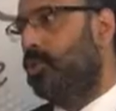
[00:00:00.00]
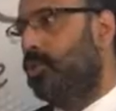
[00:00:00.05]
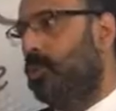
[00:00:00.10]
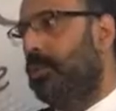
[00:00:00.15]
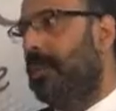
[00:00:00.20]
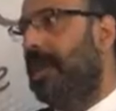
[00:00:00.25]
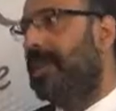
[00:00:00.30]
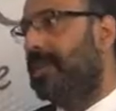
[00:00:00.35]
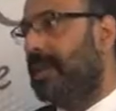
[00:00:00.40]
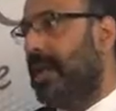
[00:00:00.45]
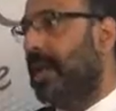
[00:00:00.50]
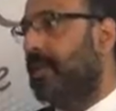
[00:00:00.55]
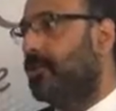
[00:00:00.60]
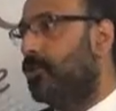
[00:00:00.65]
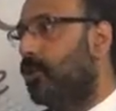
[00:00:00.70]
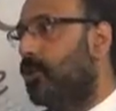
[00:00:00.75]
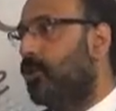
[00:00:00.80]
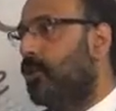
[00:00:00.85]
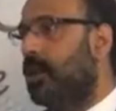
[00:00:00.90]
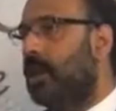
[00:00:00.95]
to play
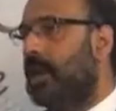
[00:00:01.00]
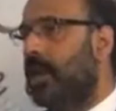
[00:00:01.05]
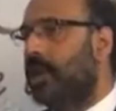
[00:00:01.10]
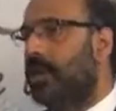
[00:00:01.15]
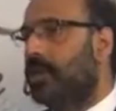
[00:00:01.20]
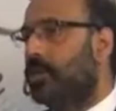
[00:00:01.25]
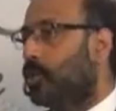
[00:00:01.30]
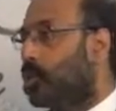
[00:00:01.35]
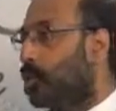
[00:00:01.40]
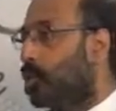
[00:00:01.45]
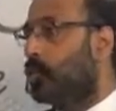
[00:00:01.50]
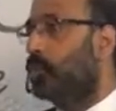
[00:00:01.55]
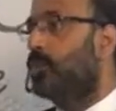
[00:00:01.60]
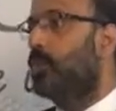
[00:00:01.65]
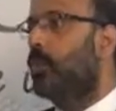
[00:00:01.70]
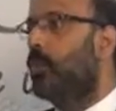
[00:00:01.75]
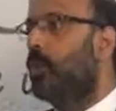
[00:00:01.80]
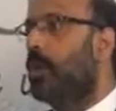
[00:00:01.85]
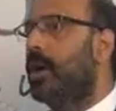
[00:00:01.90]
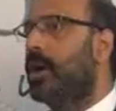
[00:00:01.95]
that role, show to
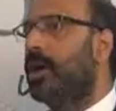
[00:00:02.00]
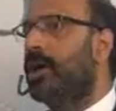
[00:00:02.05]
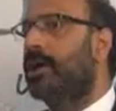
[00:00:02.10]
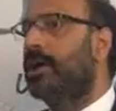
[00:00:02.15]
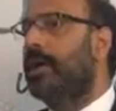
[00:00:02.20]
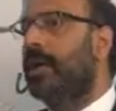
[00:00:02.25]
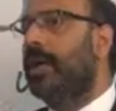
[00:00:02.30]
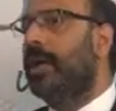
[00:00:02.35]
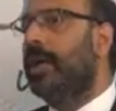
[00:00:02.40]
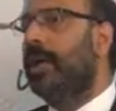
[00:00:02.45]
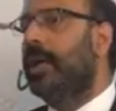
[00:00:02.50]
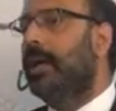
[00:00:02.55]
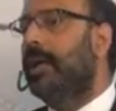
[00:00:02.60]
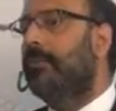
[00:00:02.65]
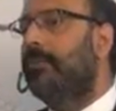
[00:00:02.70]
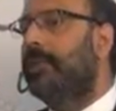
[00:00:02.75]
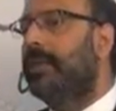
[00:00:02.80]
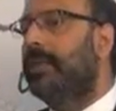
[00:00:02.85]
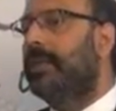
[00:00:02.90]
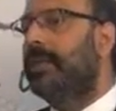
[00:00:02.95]
the world
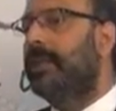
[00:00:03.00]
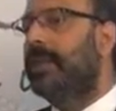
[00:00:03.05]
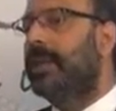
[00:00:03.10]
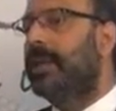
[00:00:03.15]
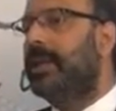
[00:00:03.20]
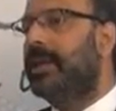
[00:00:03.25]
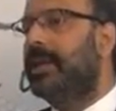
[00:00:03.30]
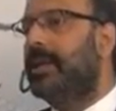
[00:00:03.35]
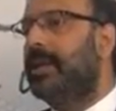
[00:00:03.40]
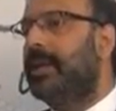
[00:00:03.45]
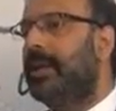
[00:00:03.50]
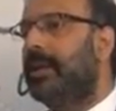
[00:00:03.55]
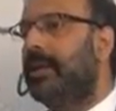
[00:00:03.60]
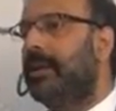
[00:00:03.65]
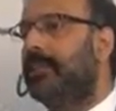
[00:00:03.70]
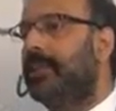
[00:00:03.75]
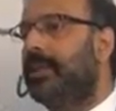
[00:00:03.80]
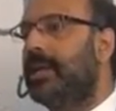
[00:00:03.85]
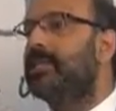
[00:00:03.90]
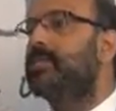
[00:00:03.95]
that
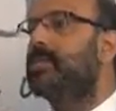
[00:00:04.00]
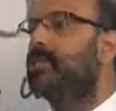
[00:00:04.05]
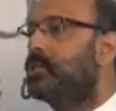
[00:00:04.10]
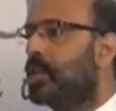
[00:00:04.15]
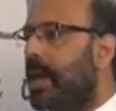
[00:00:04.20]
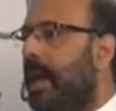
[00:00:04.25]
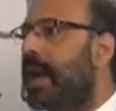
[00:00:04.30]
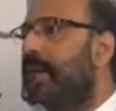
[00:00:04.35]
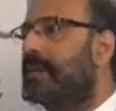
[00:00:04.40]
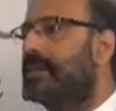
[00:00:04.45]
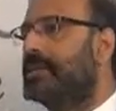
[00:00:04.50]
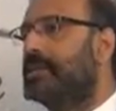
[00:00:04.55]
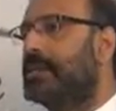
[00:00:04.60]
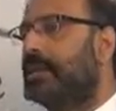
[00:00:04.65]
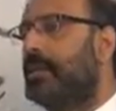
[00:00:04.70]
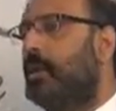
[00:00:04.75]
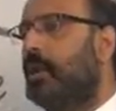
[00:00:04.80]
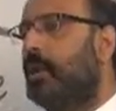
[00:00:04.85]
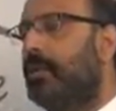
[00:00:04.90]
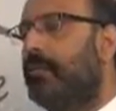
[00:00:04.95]
there is a chance
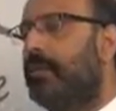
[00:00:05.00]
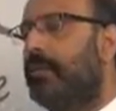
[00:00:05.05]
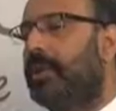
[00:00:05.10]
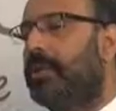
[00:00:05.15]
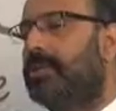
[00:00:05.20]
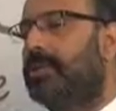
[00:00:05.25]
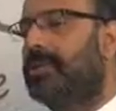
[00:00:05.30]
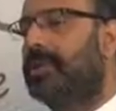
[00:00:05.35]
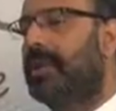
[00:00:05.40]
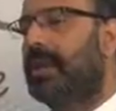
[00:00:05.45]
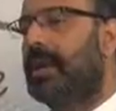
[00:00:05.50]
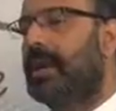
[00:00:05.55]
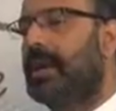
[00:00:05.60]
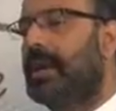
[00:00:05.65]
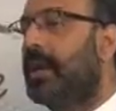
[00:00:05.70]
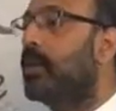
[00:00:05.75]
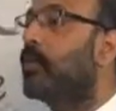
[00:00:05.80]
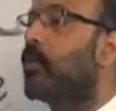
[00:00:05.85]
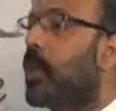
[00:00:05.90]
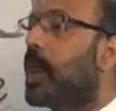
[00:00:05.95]
that all of us
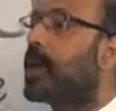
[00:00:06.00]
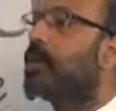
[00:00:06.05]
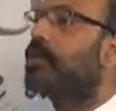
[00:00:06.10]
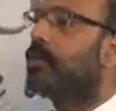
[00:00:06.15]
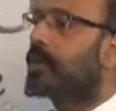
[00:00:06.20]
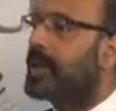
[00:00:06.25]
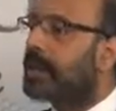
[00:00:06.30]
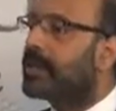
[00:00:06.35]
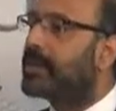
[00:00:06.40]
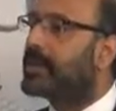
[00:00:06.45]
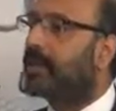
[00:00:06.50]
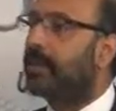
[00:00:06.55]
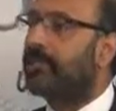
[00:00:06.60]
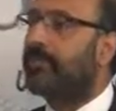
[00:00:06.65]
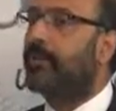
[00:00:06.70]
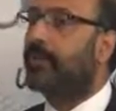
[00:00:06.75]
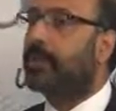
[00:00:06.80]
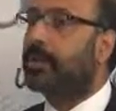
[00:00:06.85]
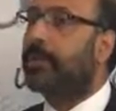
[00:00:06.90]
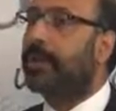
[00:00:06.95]
can work together
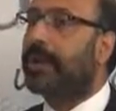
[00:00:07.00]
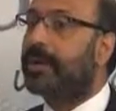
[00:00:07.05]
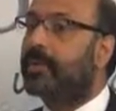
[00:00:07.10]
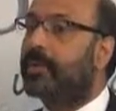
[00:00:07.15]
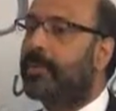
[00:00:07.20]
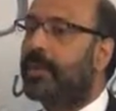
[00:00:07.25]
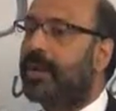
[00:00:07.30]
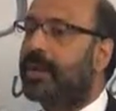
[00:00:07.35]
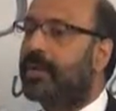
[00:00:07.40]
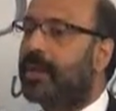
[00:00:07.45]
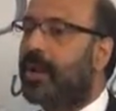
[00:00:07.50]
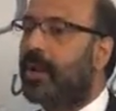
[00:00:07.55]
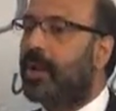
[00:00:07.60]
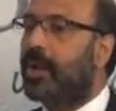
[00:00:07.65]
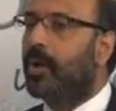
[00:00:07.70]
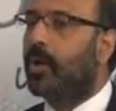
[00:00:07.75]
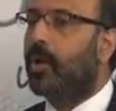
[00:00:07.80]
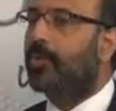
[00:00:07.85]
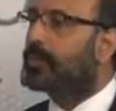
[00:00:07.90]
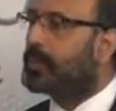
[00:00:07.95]
for the betterment
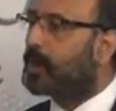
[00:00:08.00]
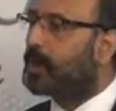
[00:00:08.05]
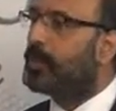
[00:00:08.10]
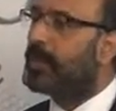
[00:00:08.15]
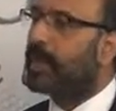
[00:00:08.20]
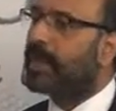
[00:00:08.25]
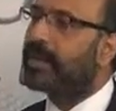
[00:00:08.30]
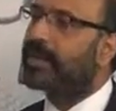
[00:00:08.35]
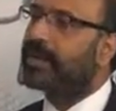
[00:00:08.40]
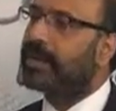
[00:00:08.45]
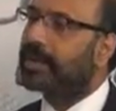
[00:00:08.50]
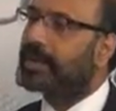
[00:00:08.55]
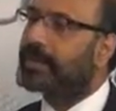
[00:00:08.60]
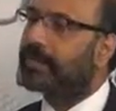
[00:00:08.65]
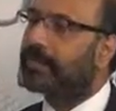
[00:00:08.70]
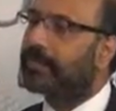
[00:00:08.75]
of the humanity.